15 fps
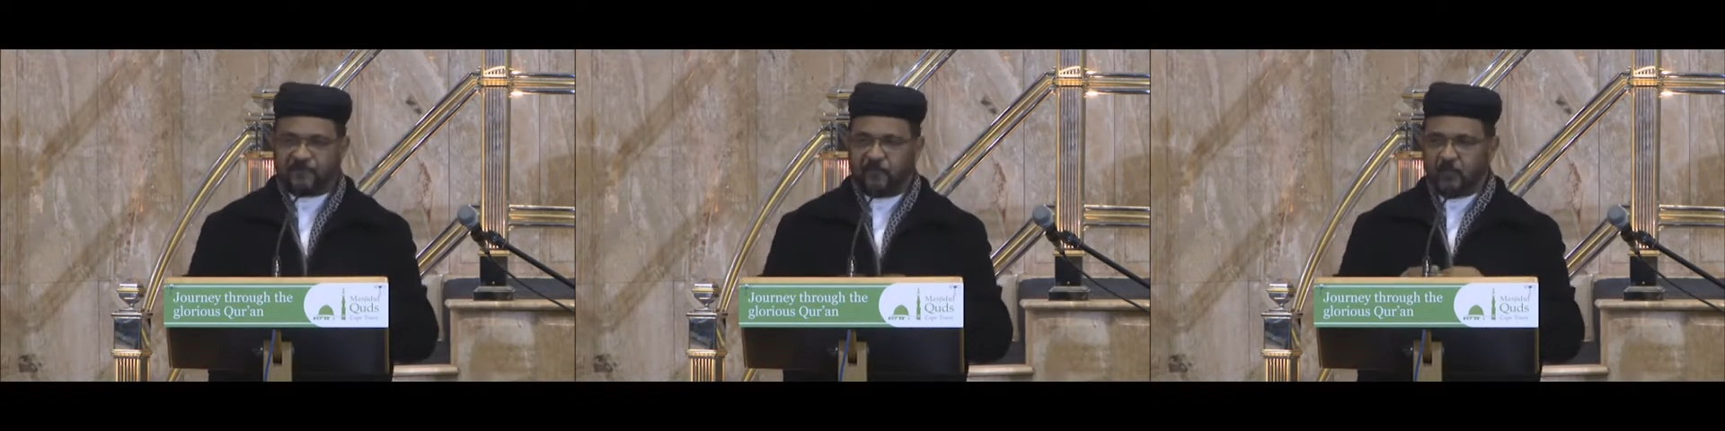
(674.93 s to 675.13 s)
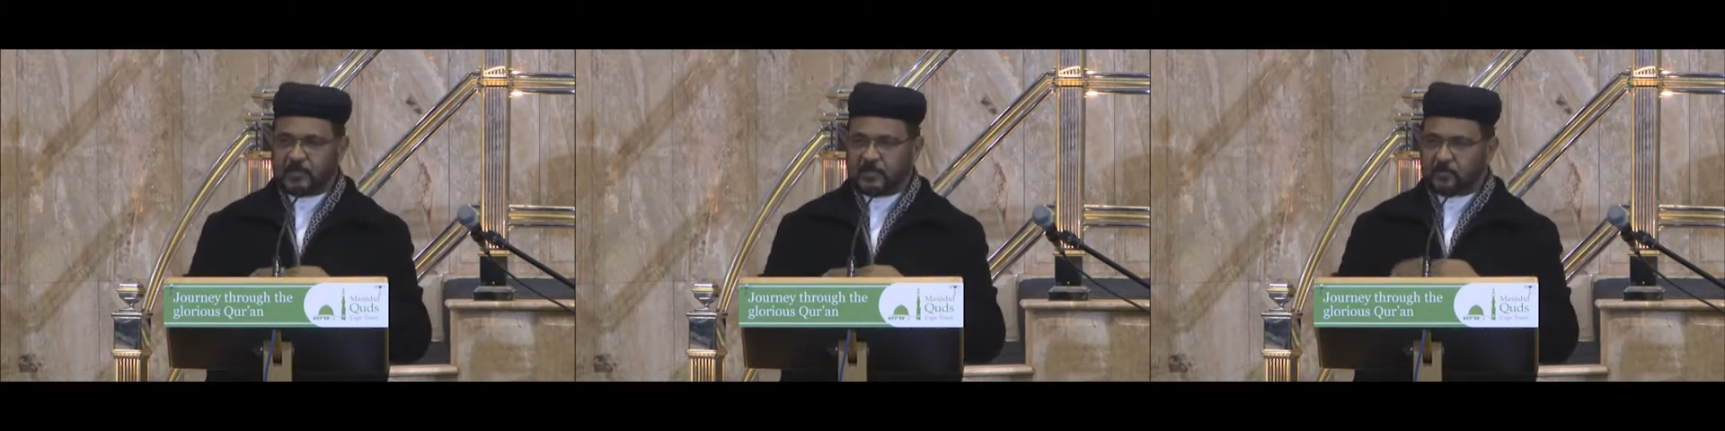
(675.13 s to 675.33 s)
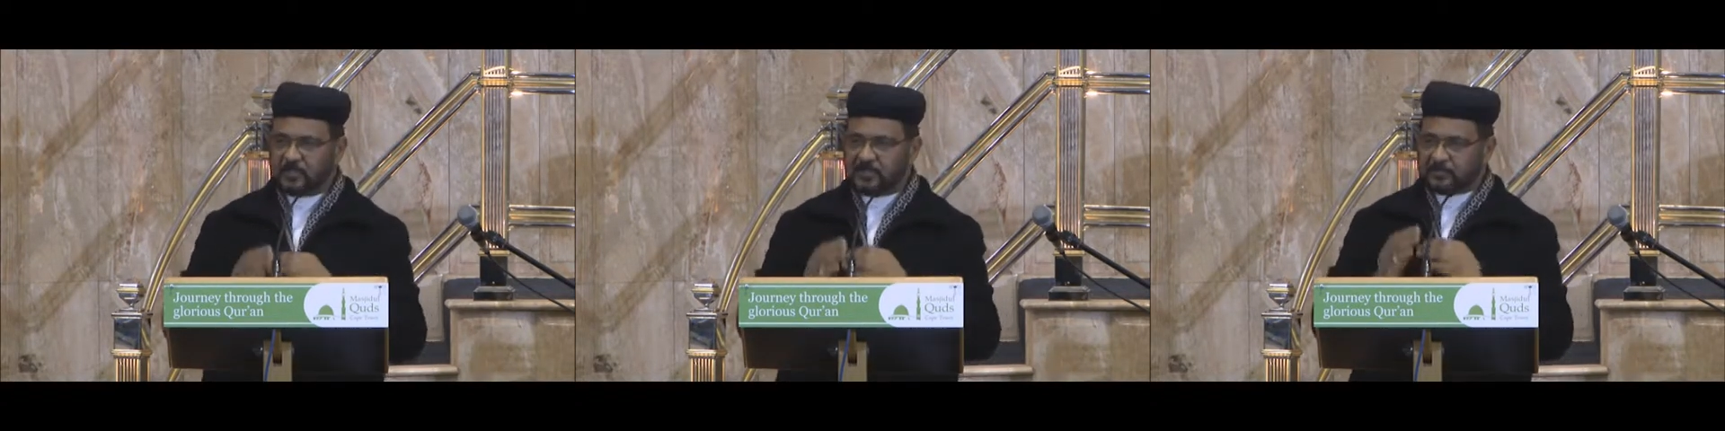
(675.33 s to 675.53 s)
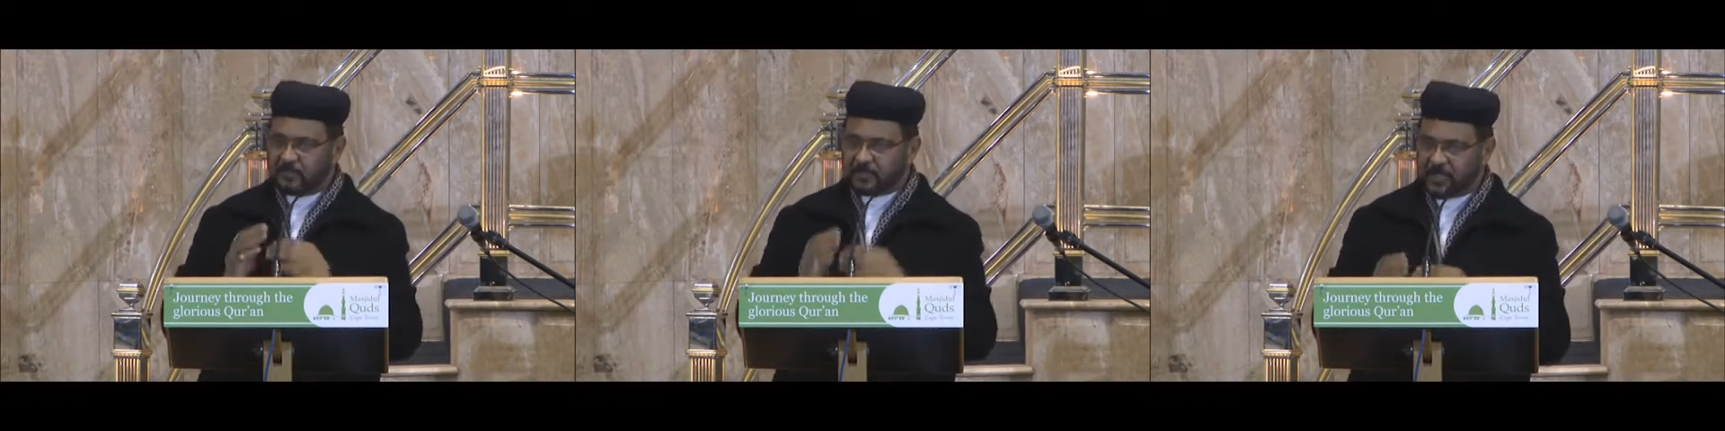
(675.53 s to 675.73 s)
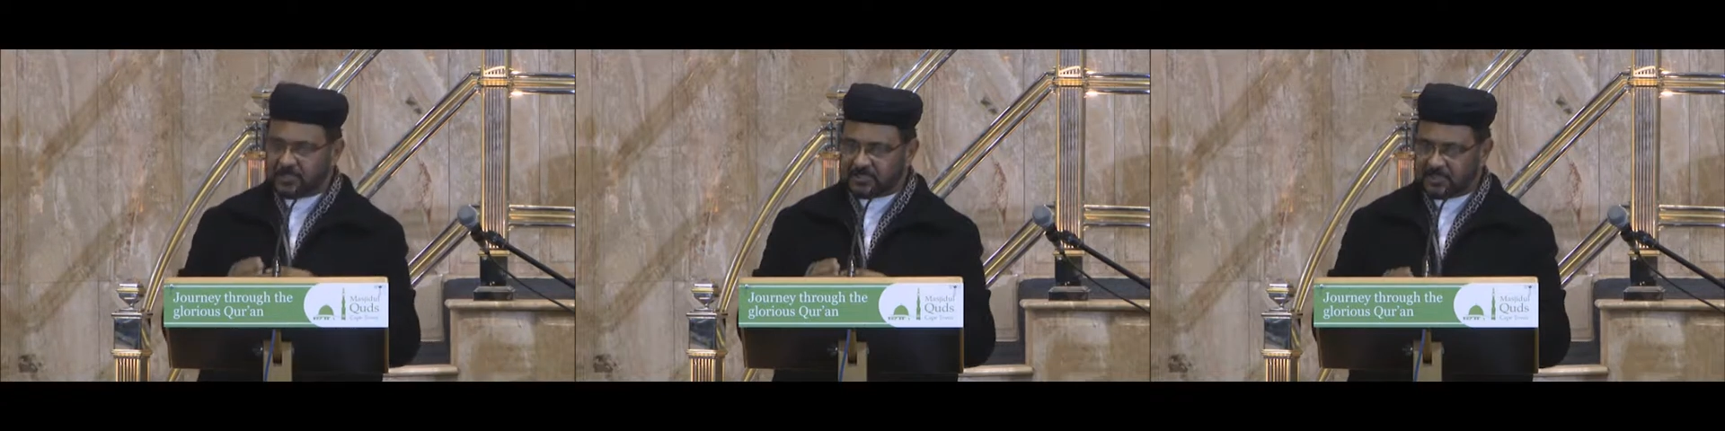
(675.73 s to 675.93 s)
fall into
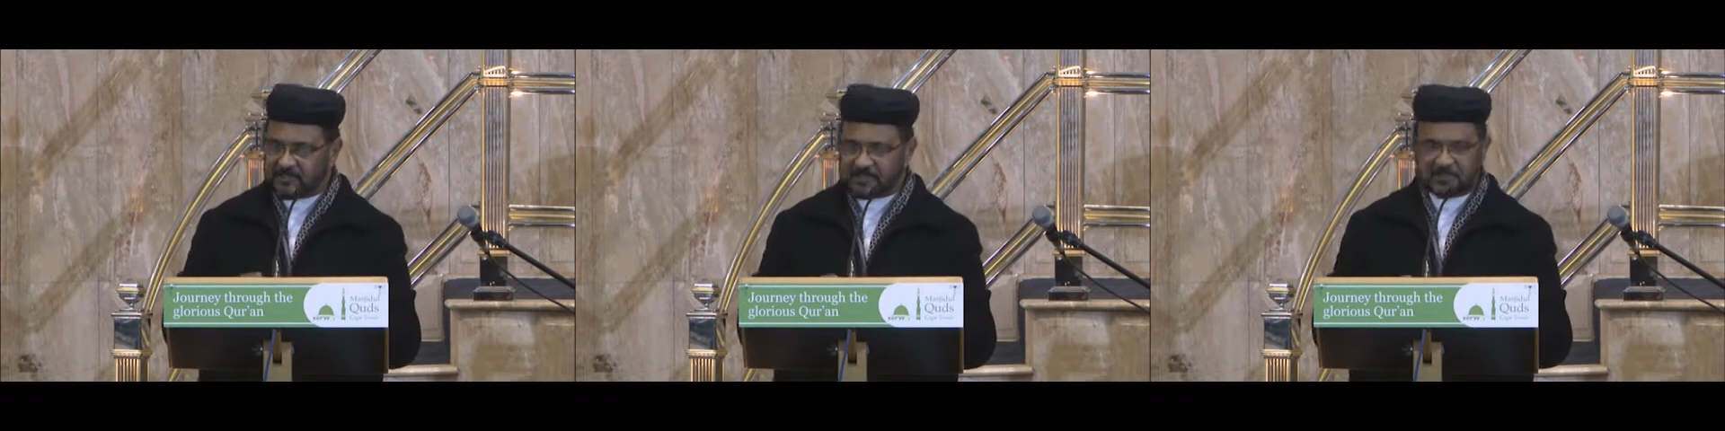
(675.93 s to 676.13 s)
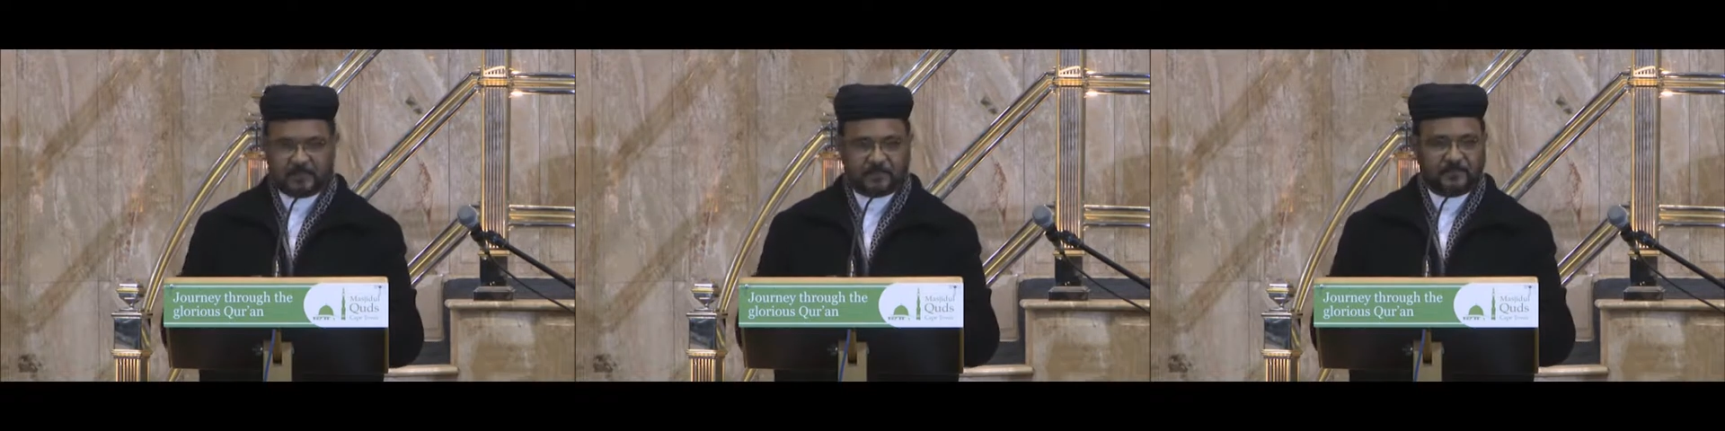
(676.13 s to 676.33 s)
disputations,